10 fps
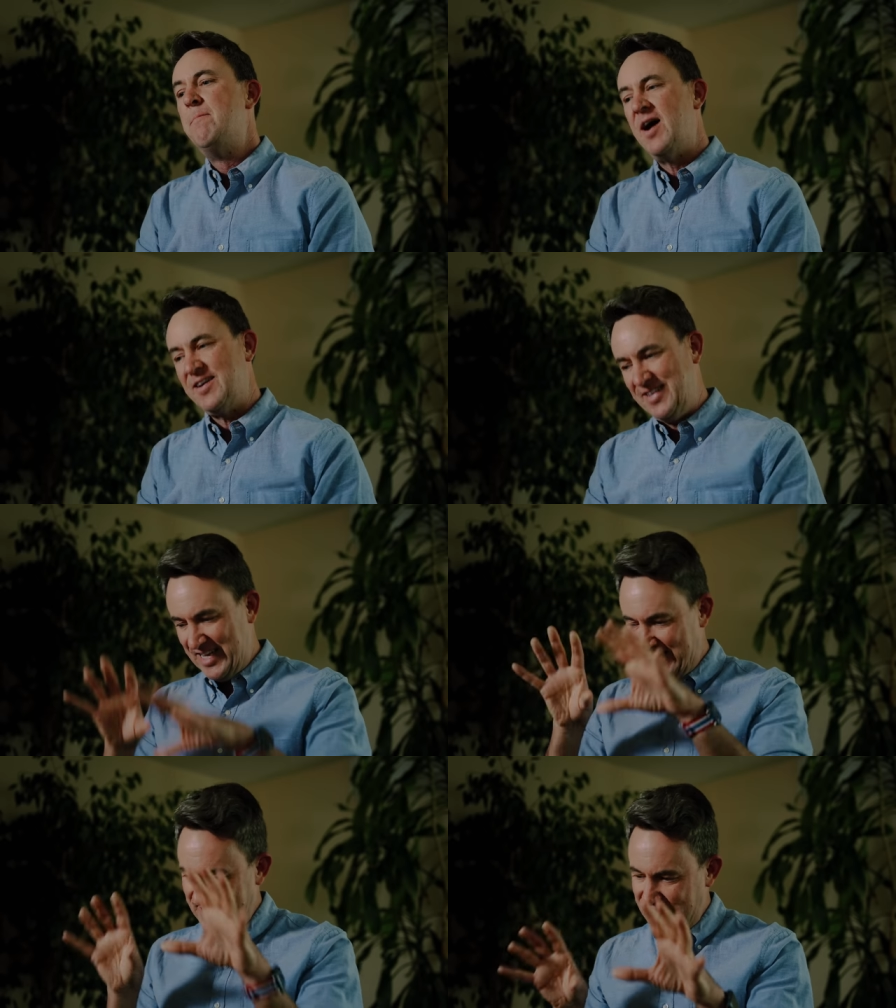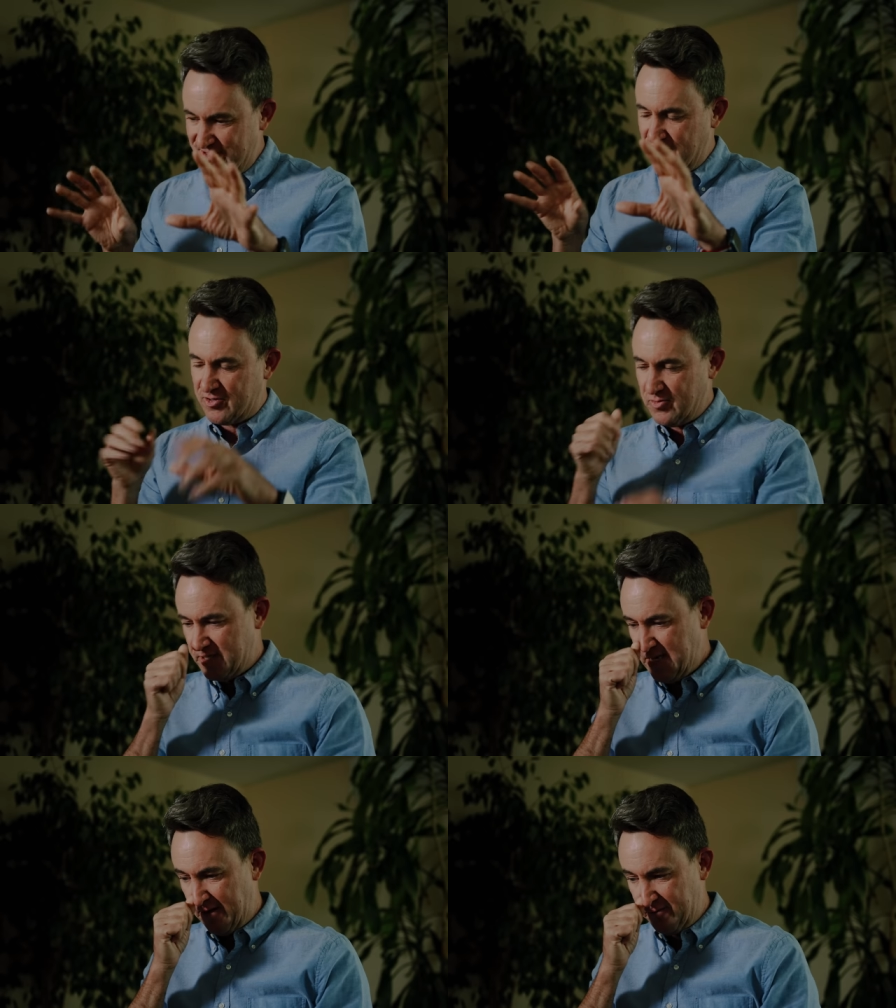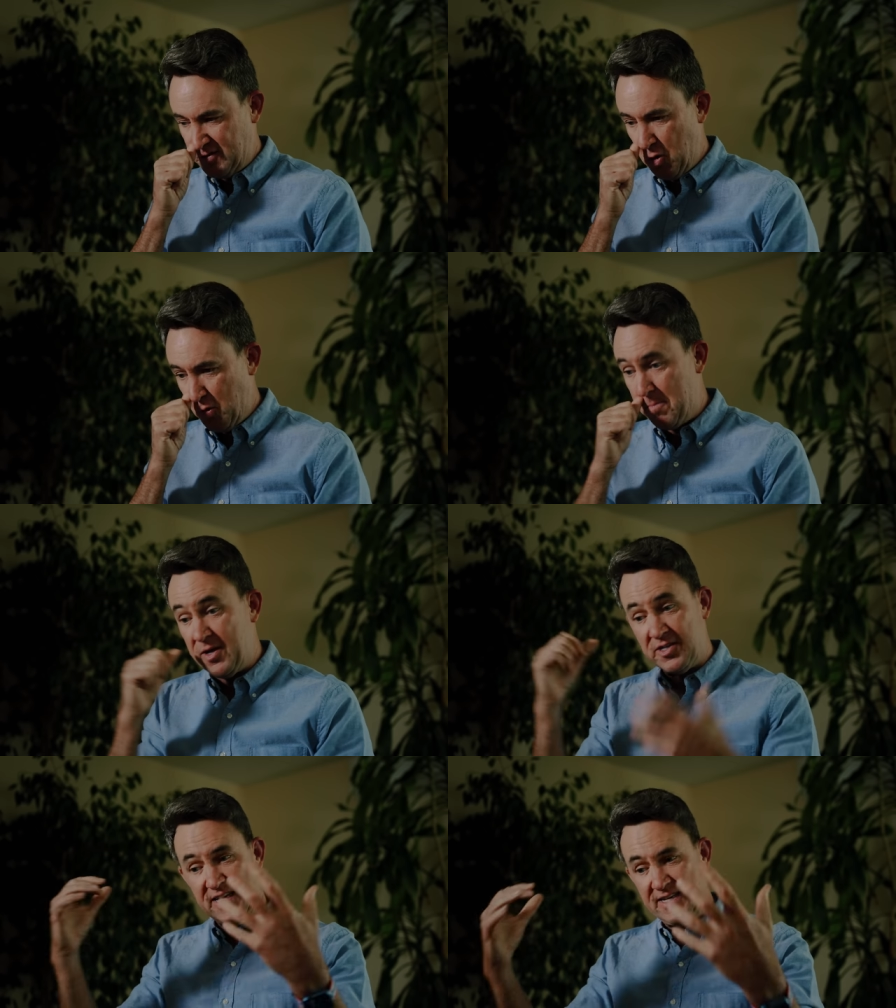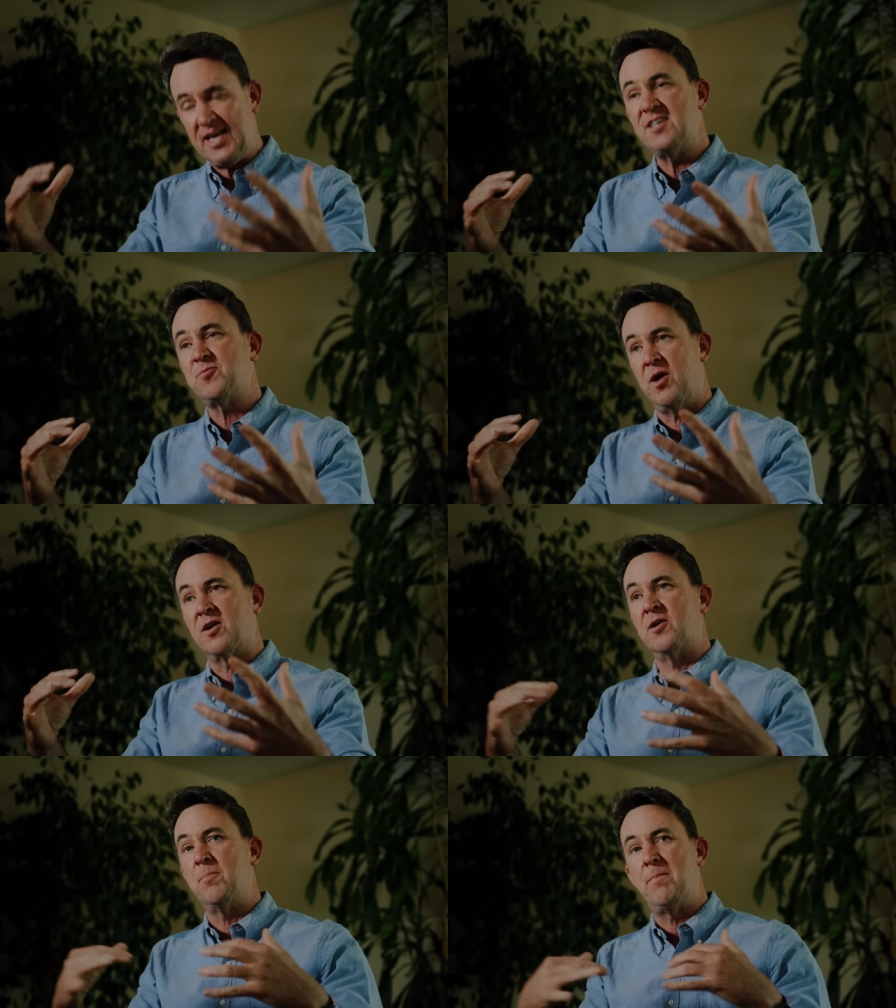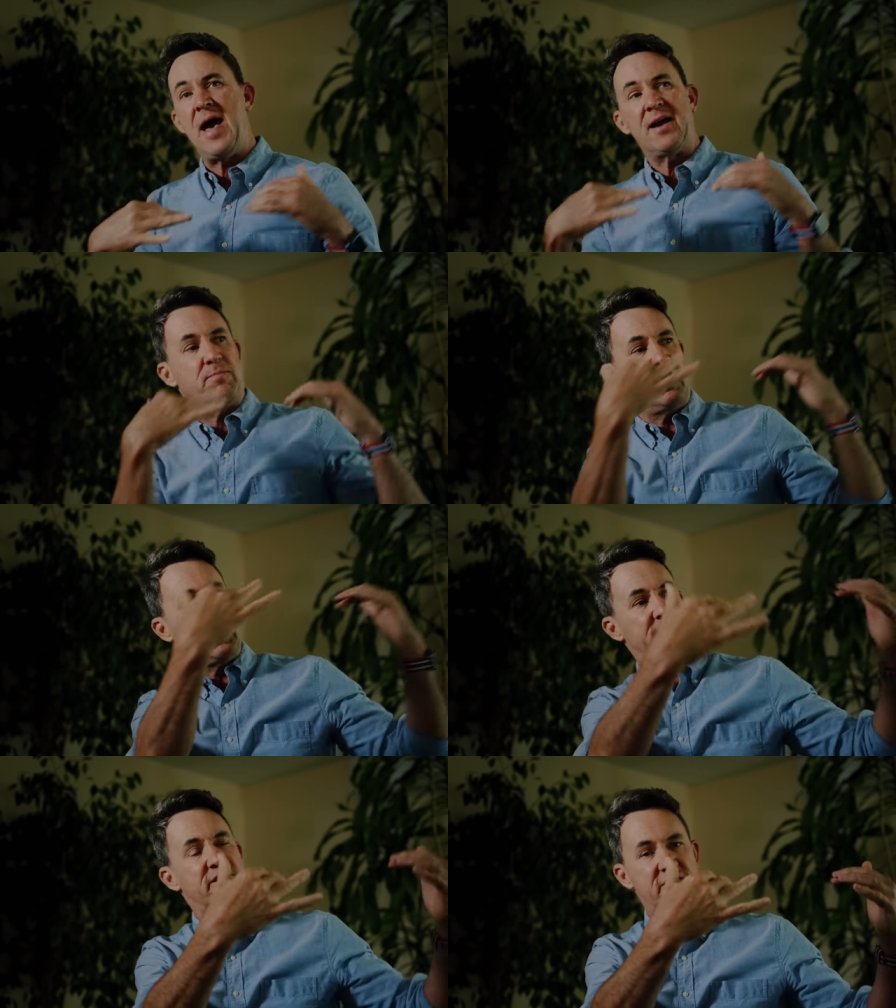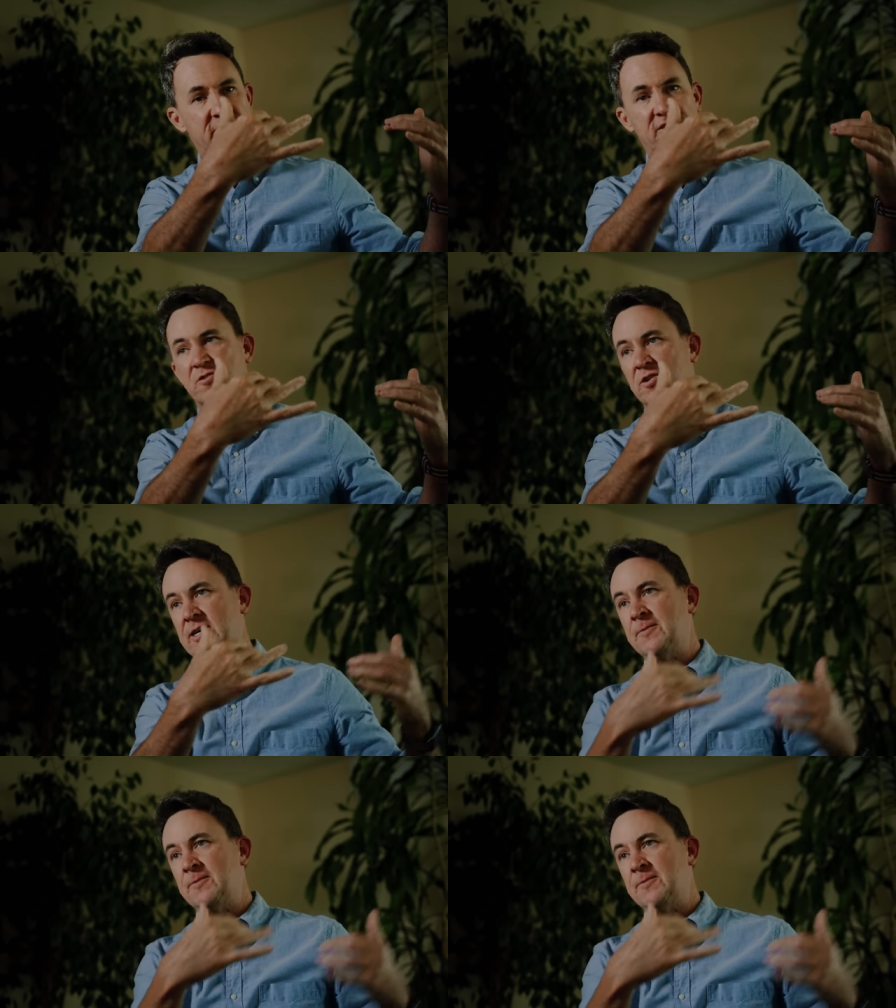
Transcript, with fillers: But getting this look was tough. So we built a test bunker back behind the sixth green.